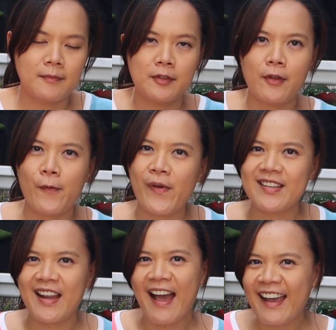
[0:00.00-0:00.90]
You know,
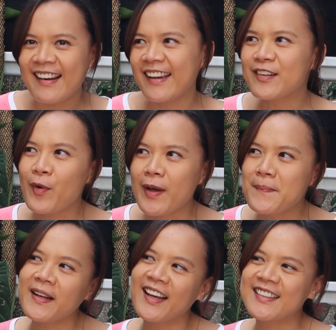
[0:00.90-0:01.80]
when I like one
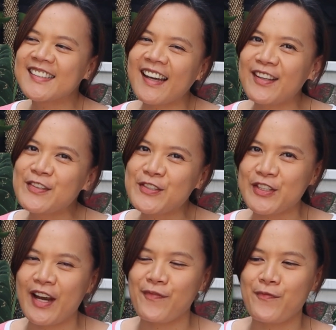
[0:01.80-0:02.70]
plant, I
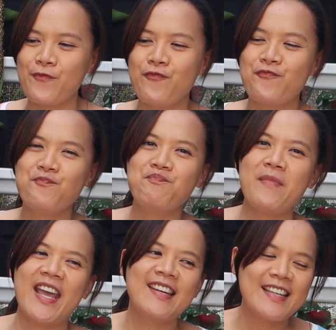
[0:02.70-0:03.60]
usually have
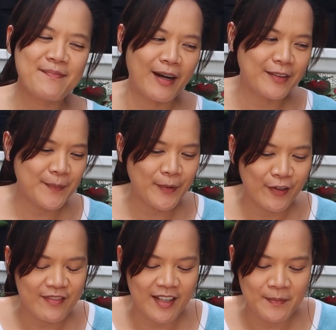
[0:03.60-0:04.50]
multiple
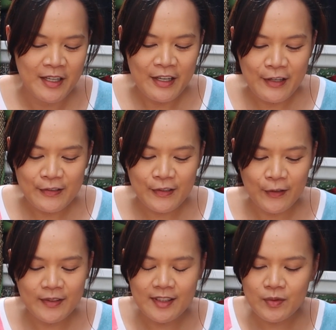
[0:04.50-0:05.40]
of them.
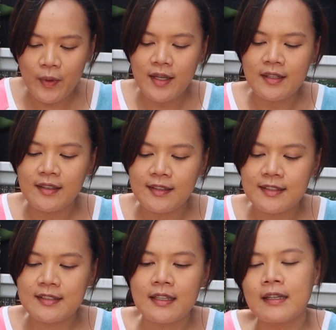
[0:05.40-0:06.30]
So this one
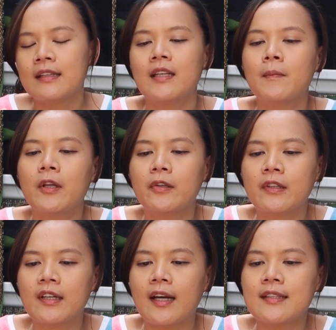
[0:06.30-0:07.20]
is the
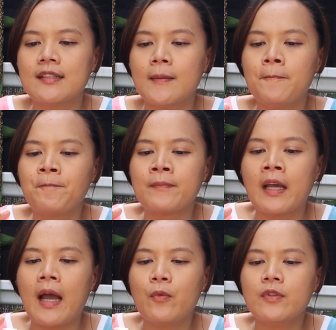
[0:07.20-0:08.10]
Melanochrysum.
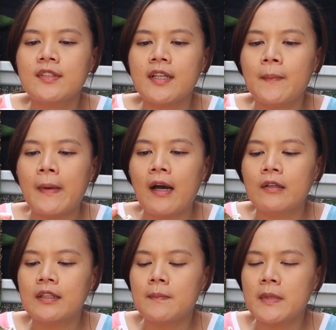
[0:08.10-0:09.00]
I would say
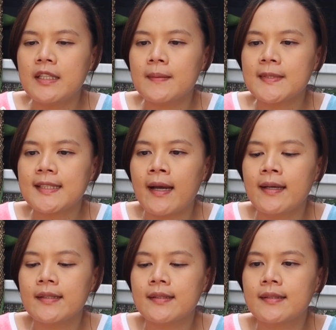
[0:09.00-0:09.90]
about the medium
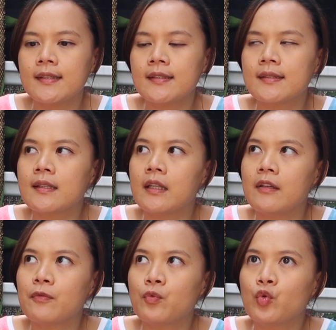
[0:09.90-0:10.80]
size. This
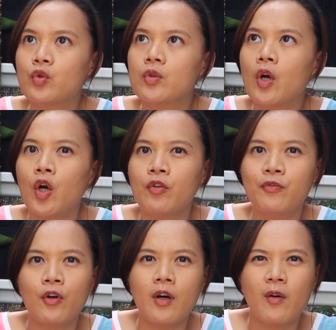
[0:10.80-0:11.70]
leaf would go
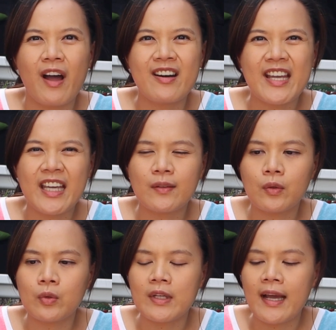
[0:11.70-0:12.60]
for around 8
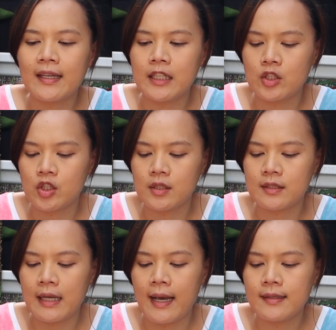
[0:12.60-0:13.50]
to 9 inch
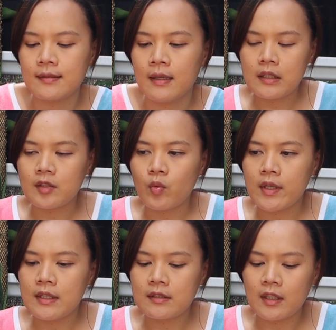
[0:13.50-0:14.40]
size. This
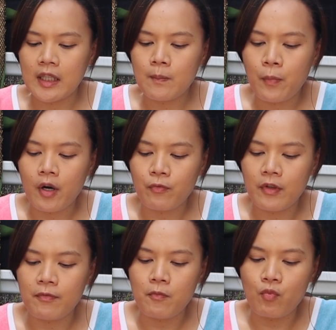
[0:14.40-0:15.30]
one is an import
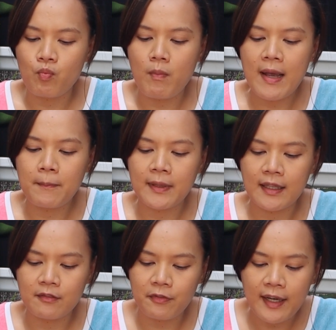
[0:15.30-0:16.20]
with my
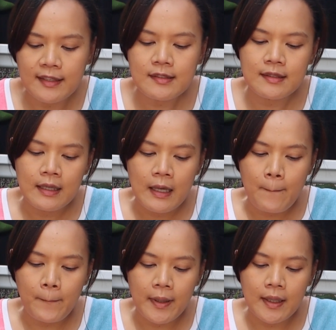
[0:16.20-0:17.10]
plant friends,
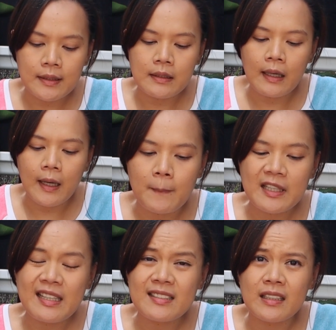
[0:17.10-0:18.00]
but
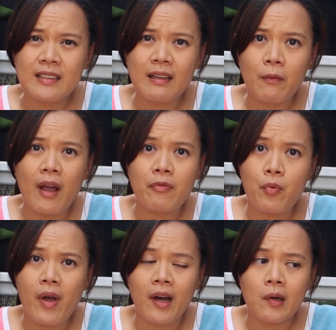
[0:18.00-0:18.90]
it doesn't arrive
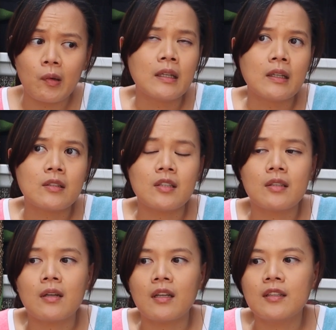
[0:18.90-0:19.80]
well. She
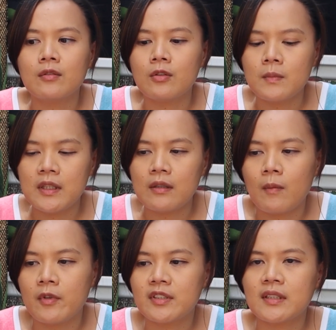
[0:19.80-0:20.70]
got it to me
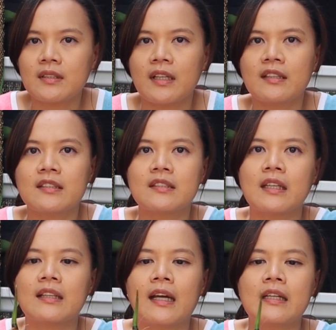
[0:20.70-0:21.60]
almost just like a
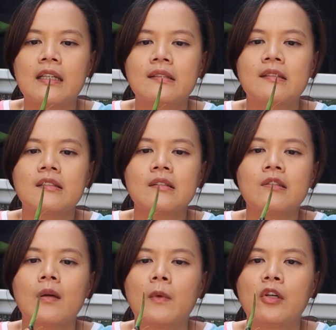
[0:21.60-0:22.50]
stick like this. This
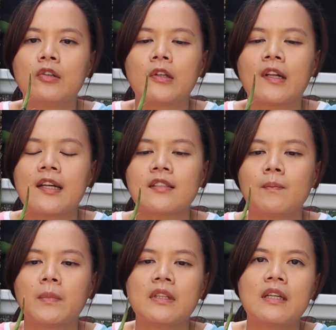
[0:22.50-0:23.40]
is not
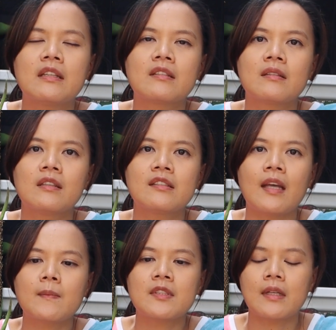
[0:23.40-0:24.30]
Melanochrysum, but it's the
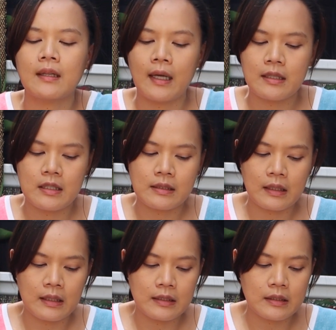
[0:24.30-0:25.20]
same stick like this,
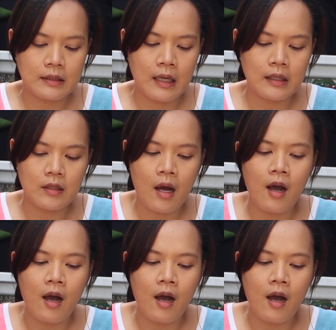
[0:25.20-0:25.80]
and I just cut it